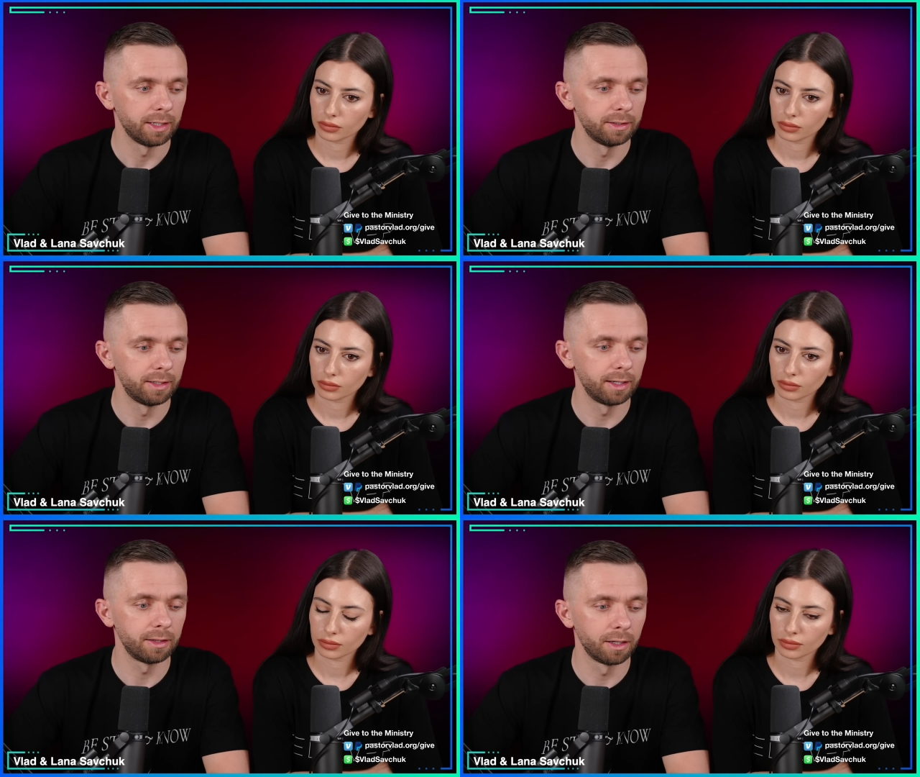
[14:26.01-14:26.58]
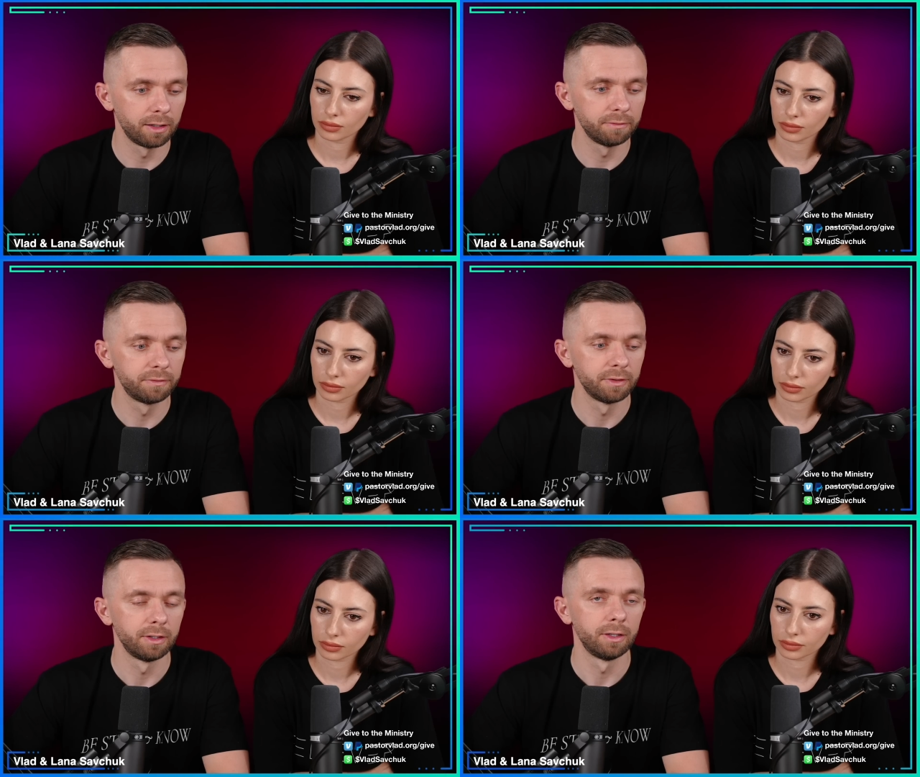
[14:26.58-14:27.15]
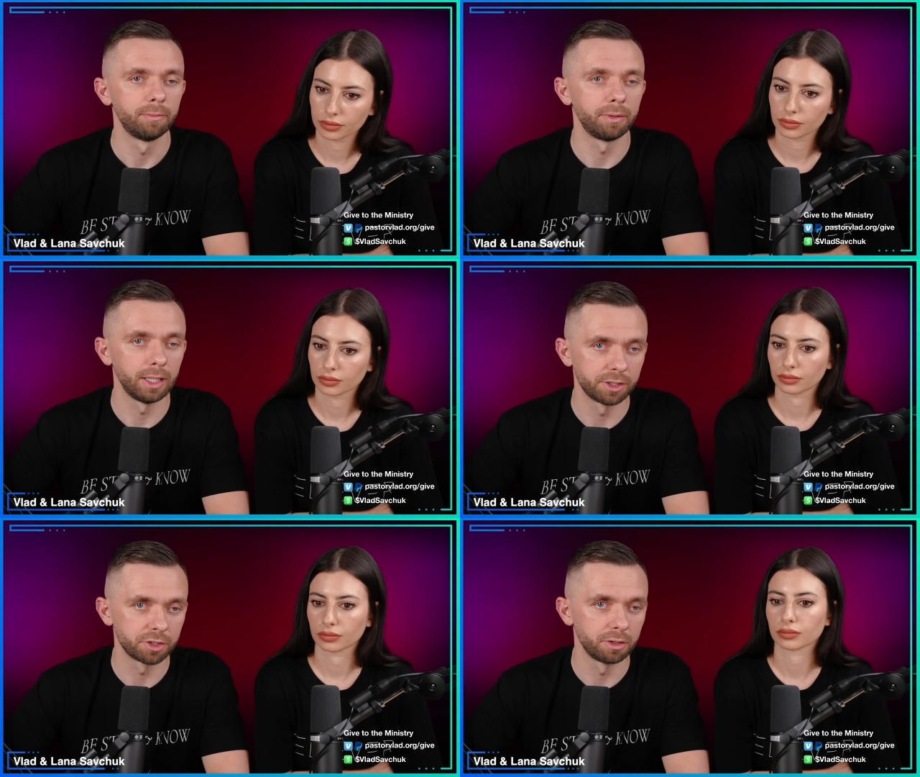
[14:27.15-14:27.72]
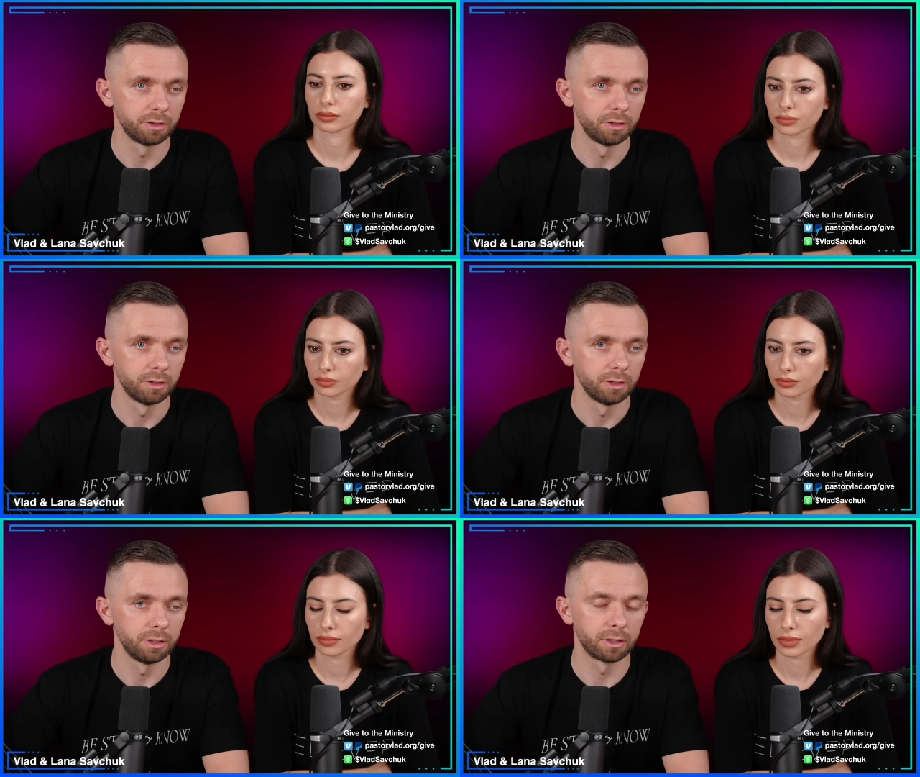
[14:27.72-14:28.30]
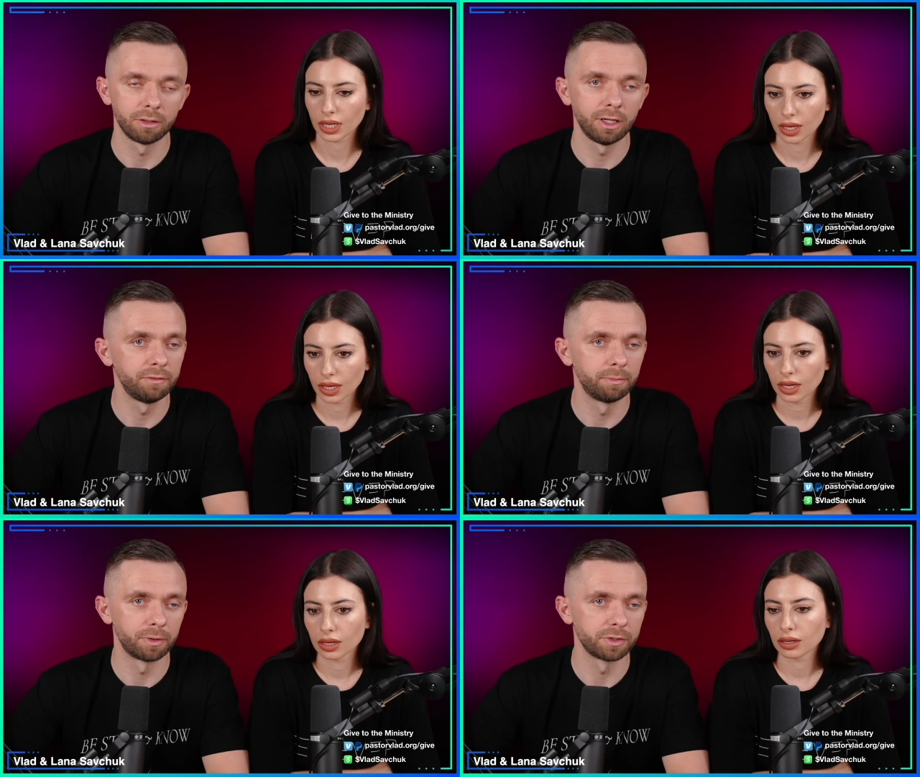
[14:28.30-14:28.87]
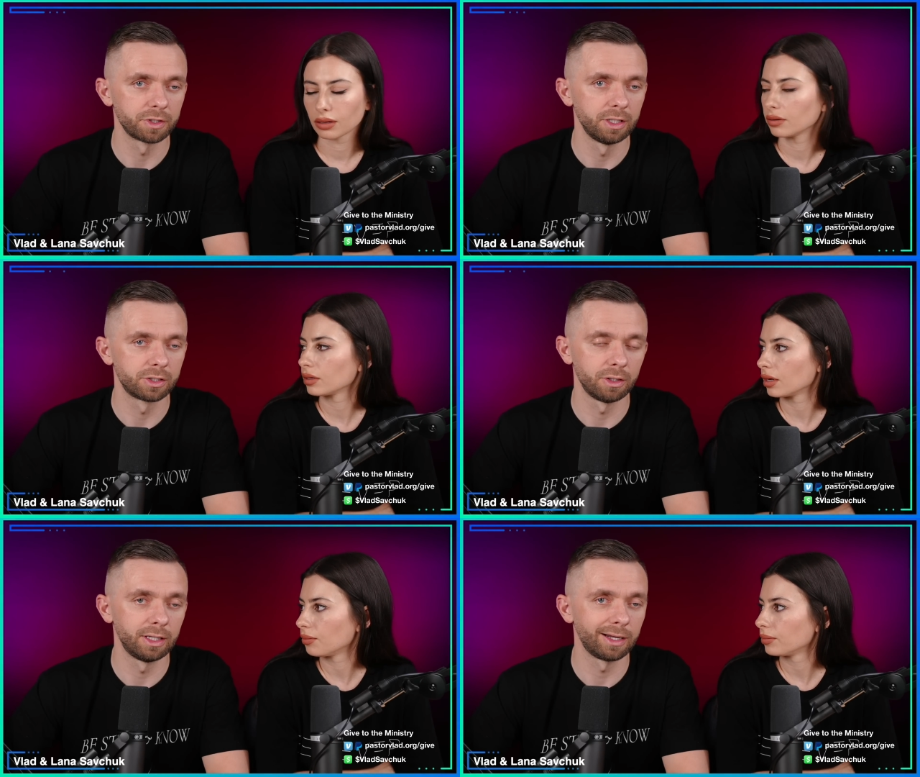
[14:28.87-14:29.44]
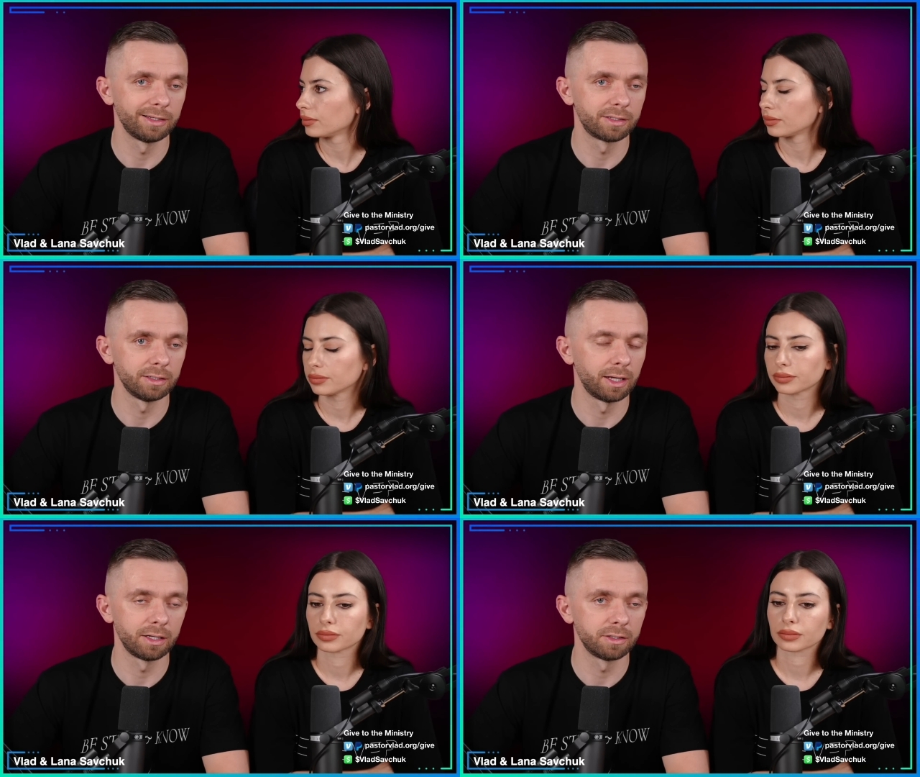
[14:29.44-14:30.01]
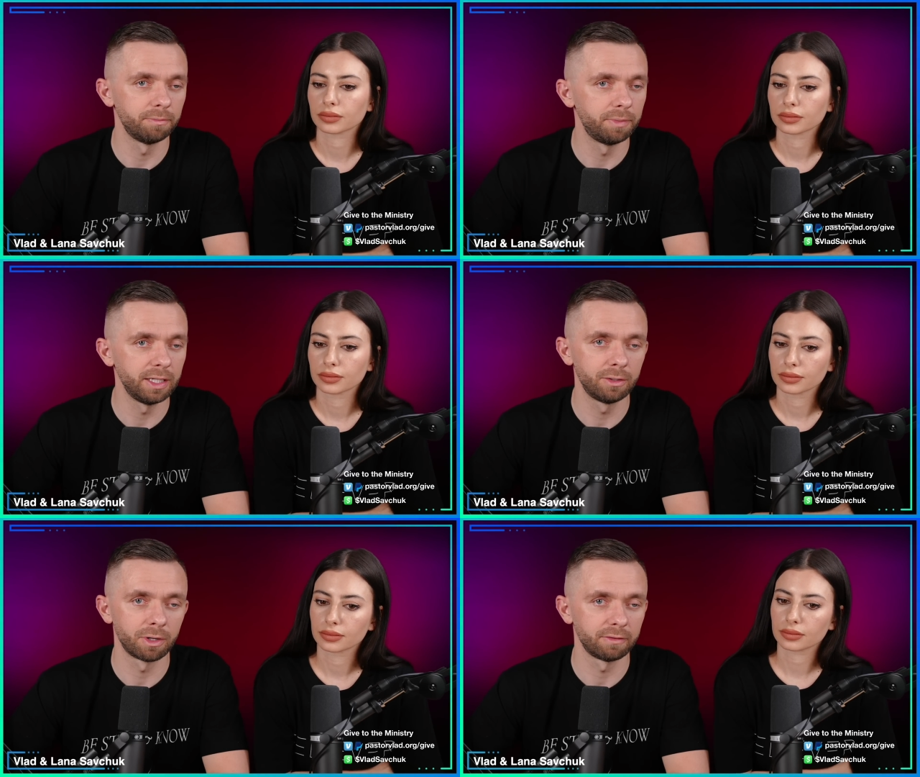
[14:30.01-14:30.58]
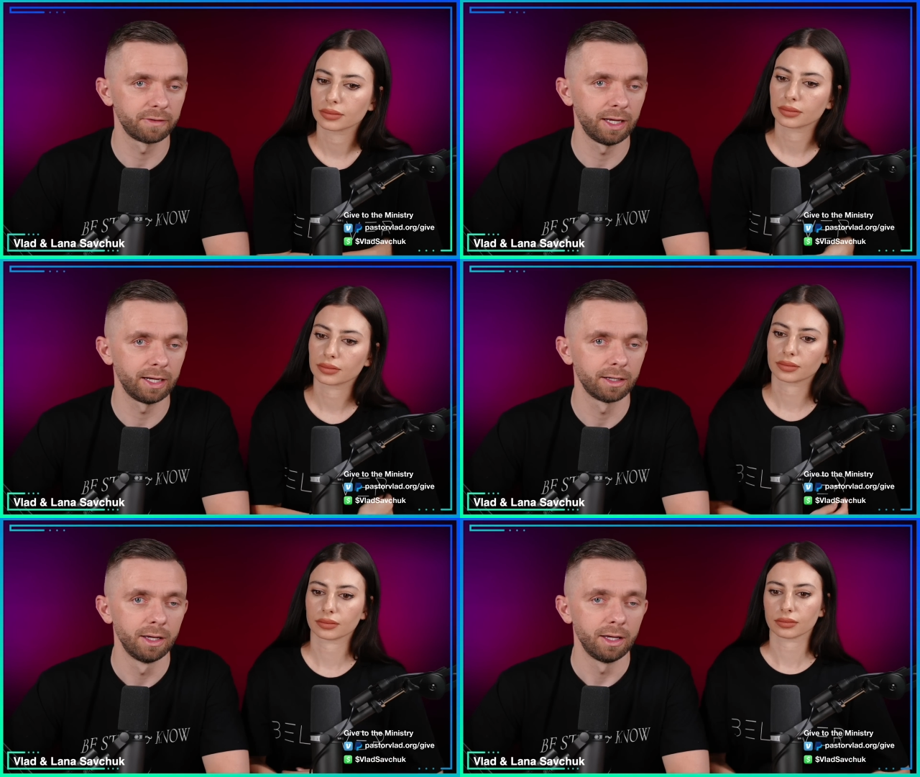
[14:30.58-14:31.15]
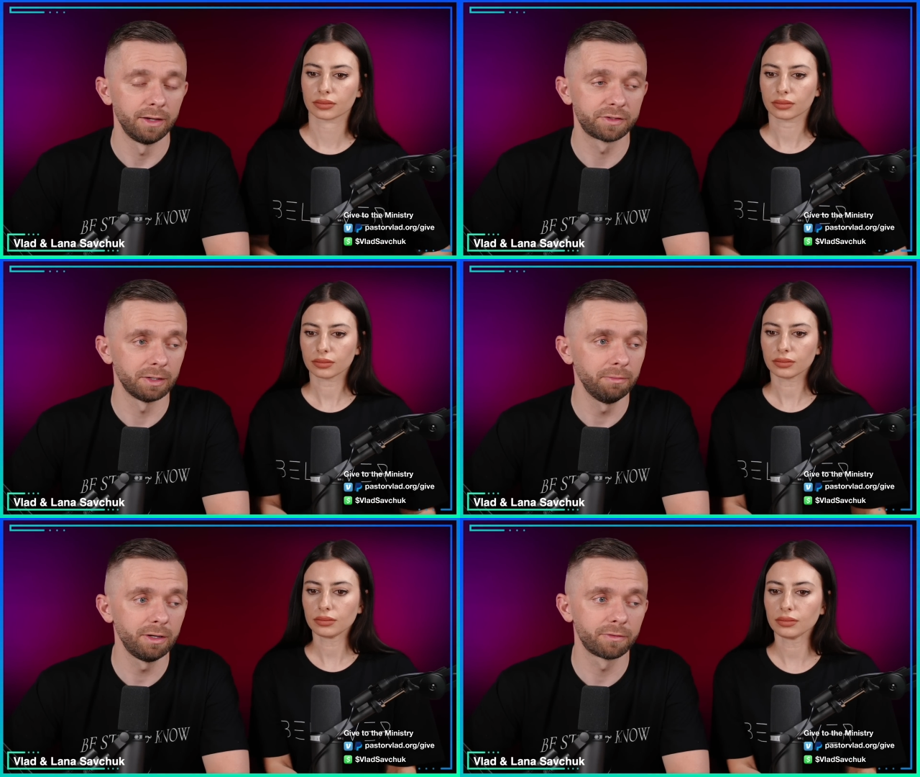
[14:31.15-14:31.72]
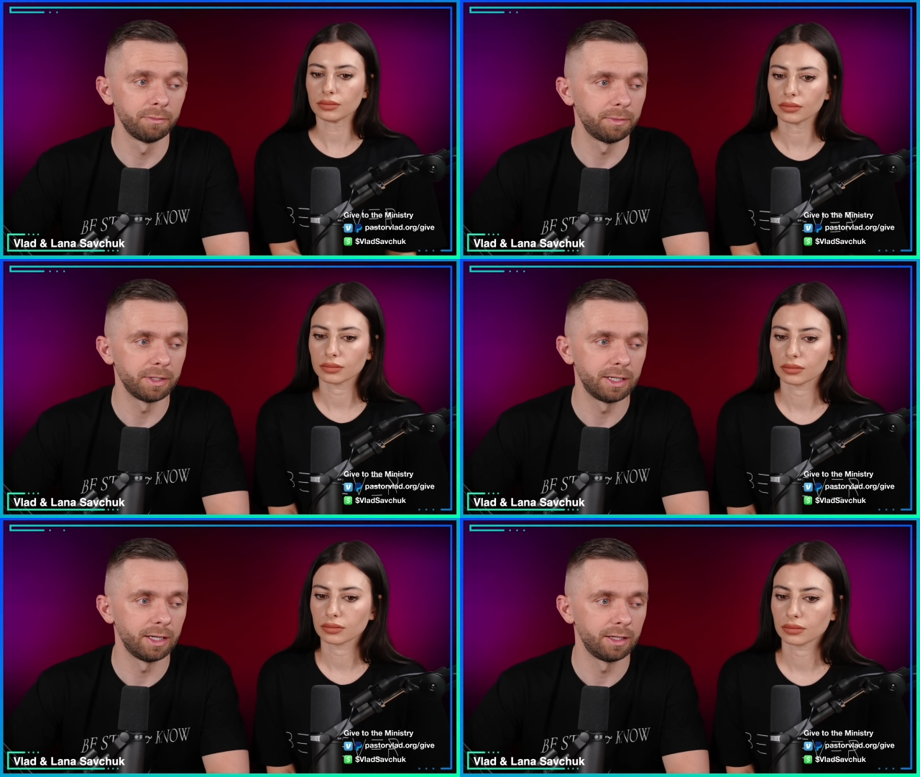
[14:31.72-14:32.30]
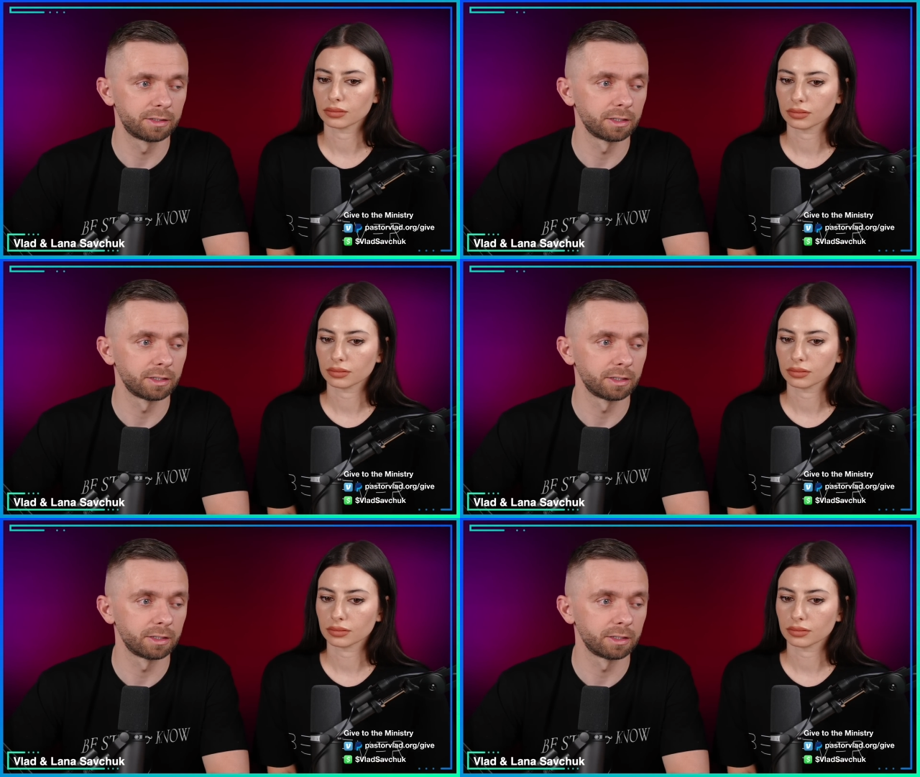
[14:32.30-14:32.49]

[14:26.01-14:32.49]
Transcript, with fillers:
Speaker 1: They love pleasure they don't love the person and, so, yeah. and that is that is a big red flag if somebody from the beginning says